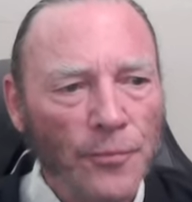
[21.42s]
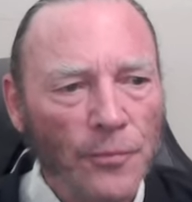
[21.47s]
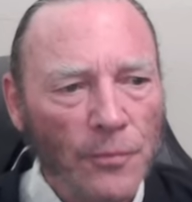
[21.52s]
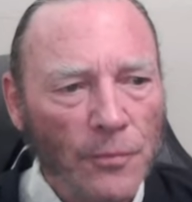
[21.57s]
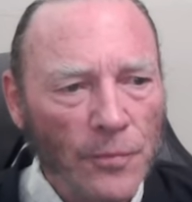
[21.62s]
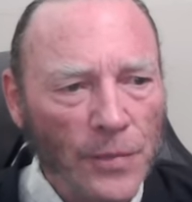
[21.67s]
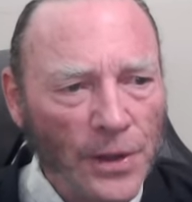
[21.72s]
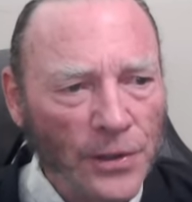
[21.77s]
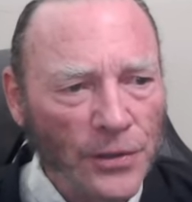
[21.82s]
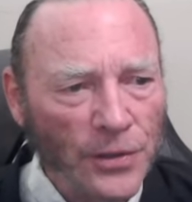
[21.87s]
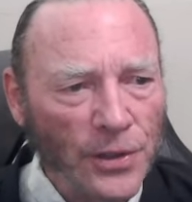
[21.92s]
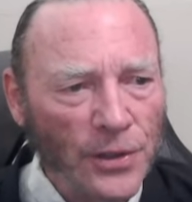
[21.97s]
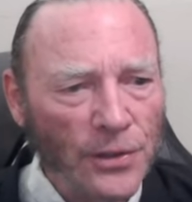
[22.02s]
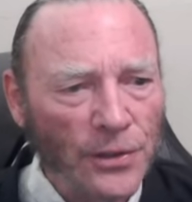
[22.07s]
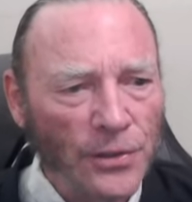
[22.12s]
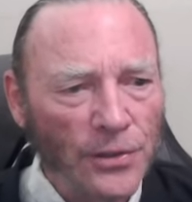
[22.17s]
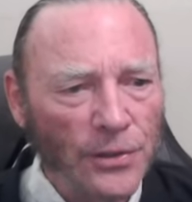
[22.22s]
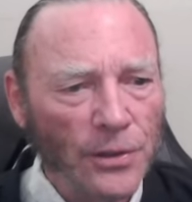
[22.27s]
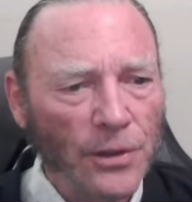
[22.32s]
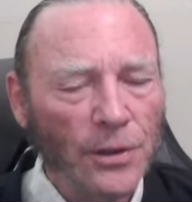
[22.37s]
This
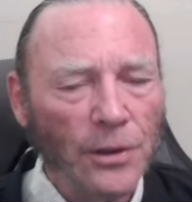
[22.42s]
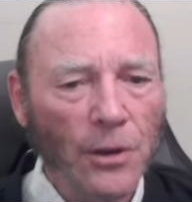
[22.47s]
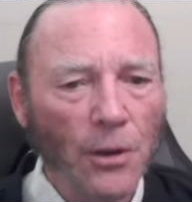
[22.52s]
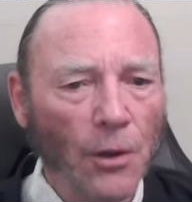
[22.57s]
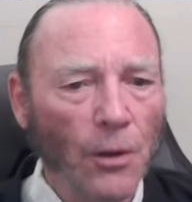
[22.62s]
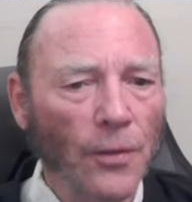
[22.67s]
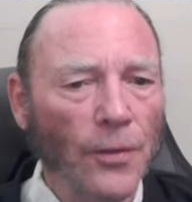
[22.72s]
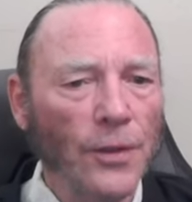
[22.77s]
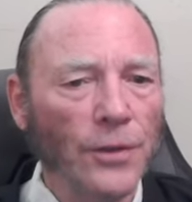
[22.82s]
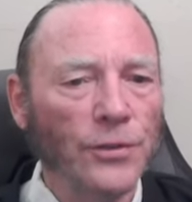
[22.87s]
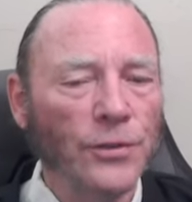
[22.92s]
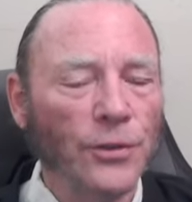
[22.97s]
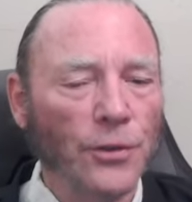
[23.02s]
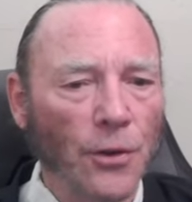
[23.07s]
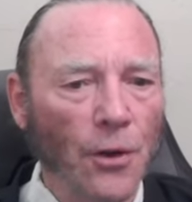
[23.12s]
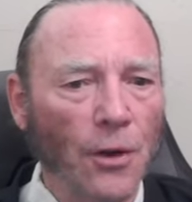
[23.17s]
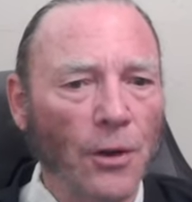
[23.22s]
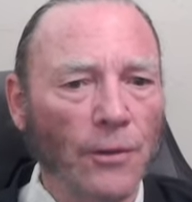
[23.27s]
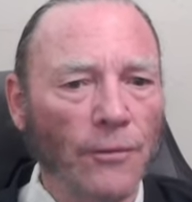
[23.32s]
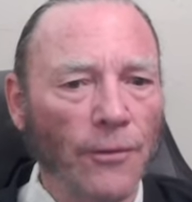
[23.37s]
is called the
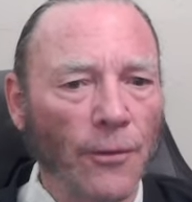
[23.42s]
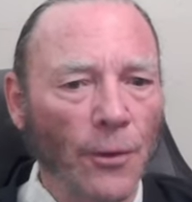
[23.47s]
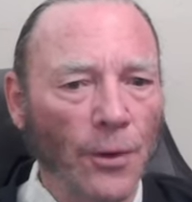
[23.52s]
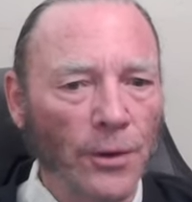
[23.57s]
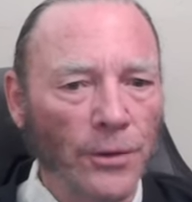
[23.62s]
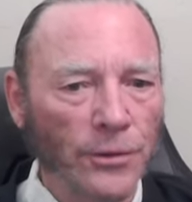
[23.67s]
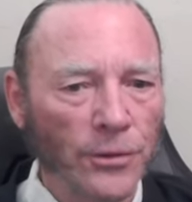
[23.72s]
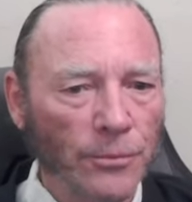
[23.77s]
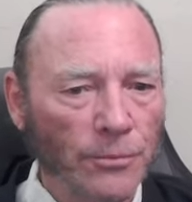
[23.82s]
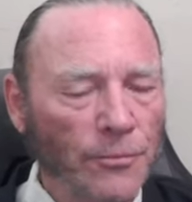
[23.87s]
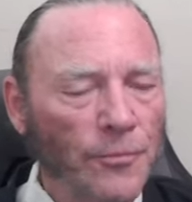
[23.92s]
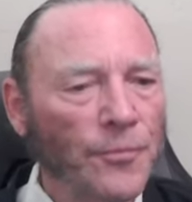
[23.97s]
strong force.